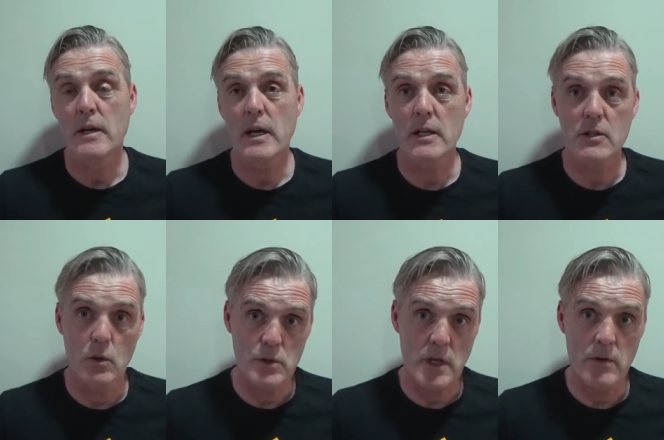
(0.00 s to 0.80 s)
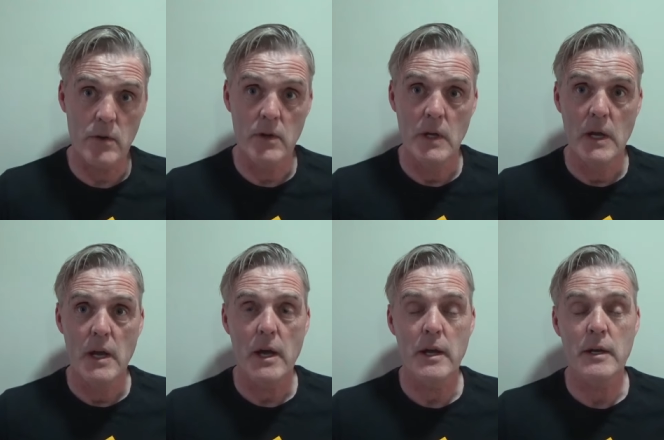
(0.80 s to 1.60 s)
and it goes down.
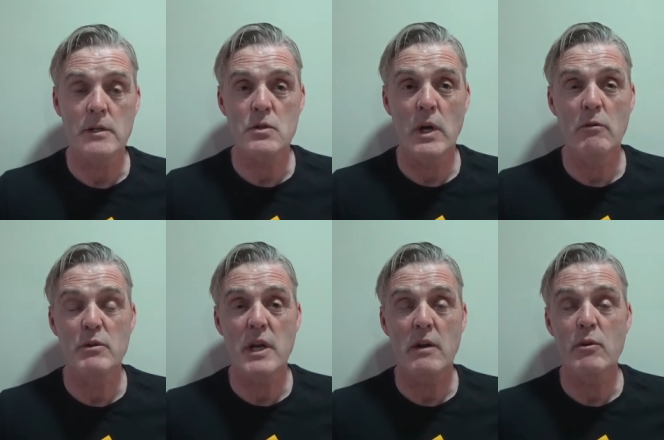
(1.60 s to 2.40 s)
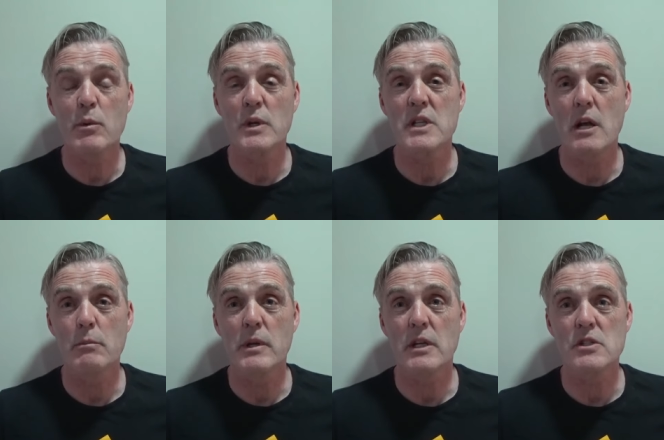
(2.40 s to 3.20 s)
And so everyone is
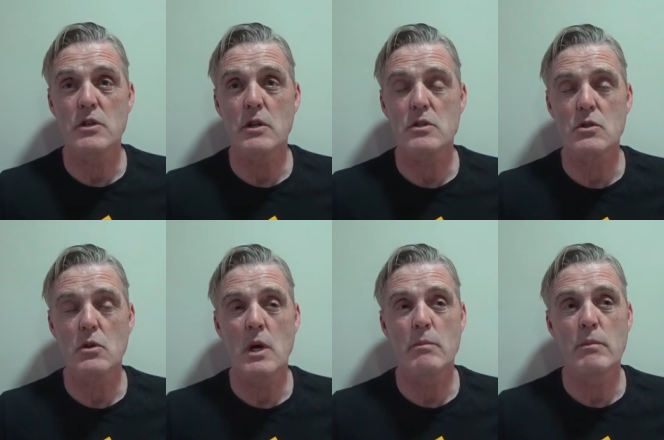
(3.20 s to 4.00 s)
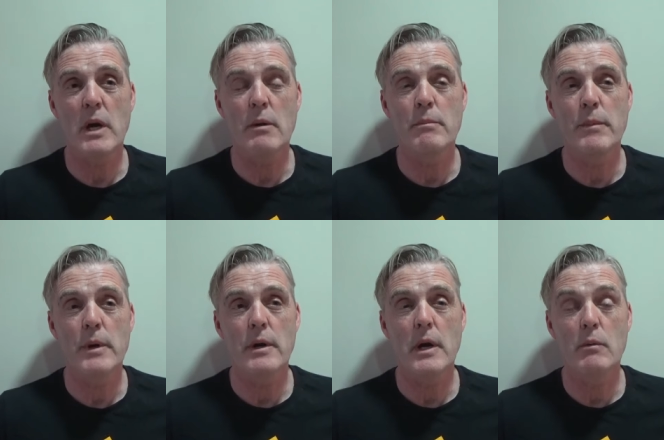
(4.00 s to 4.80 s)
helping each other. So I'm, I'm,
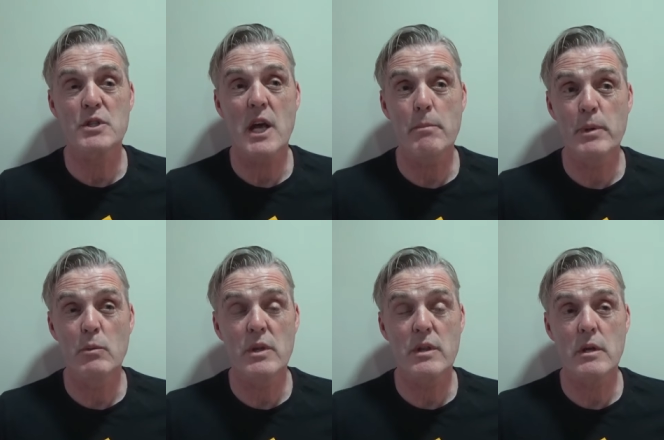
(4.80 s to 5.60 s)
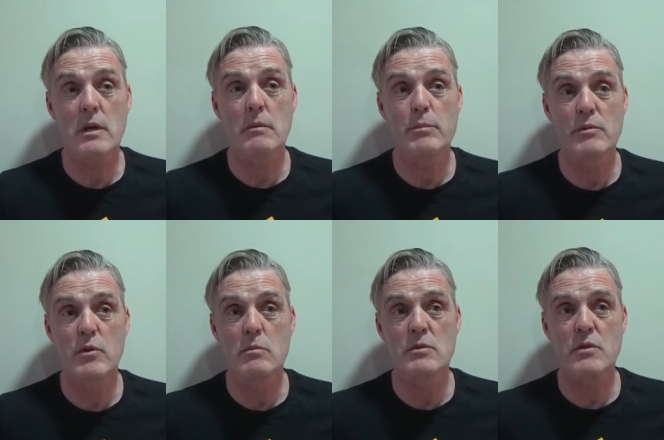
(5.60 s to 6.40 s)
uh, I was happy with the
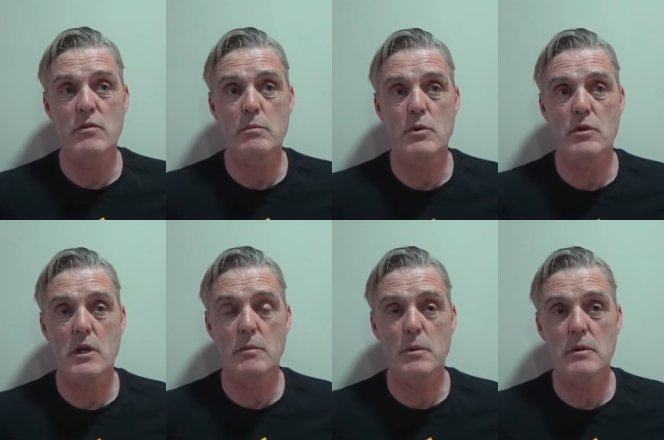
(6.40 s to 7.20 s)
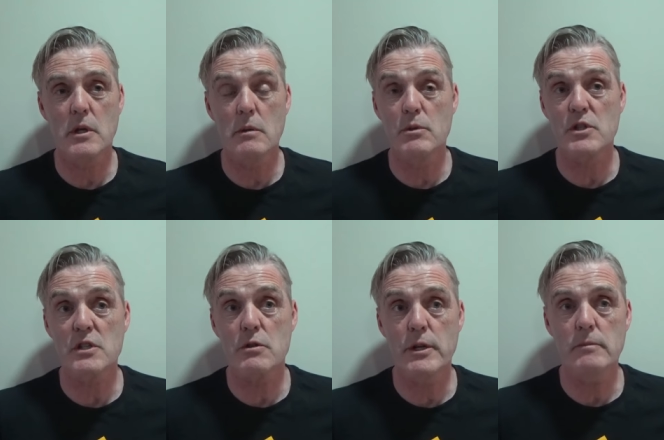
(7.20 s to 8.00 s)
performance of the both keepers
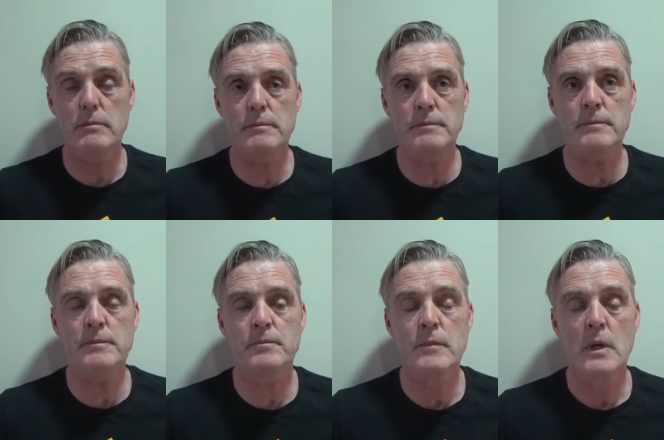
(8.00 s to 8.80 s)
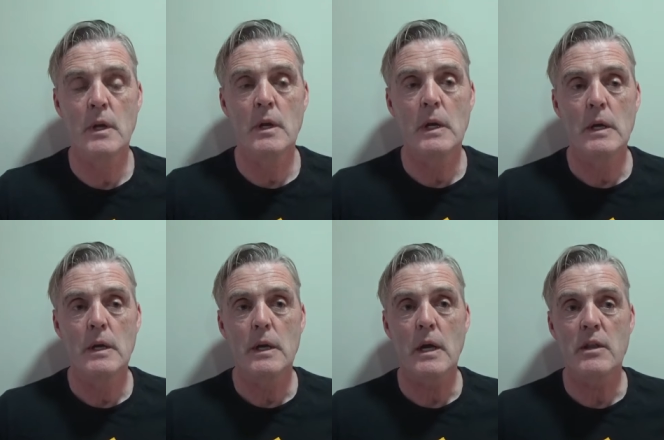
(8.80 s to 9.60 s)
yesterday.
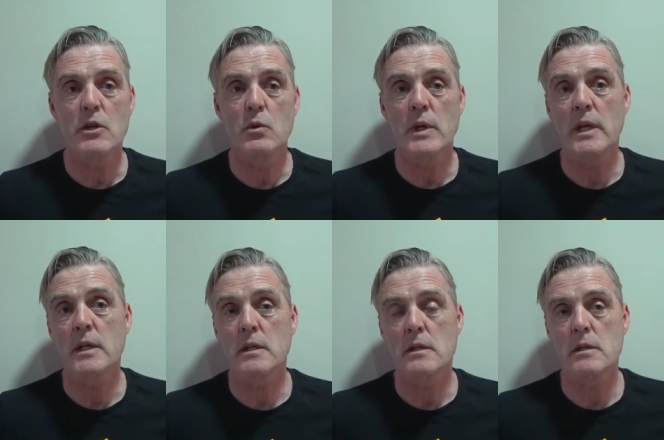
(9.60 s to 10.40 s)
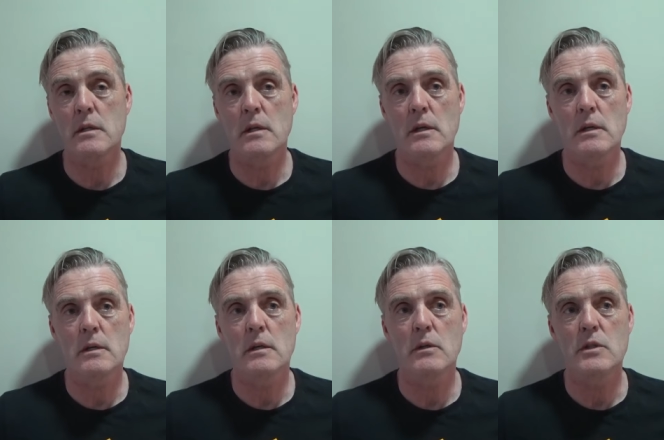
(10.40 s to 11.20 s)
And the united,
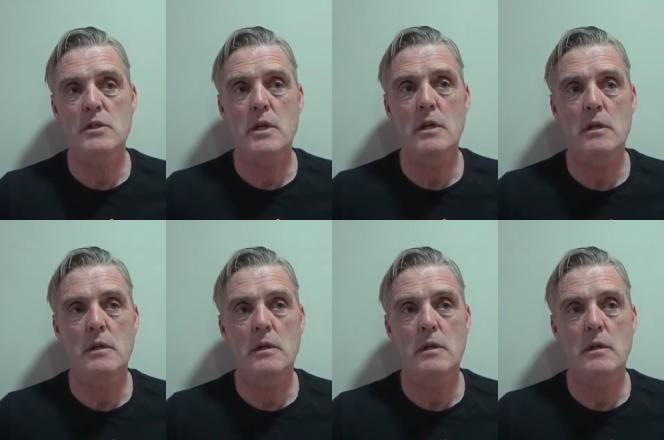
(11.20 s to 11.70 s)
uh, how do you say,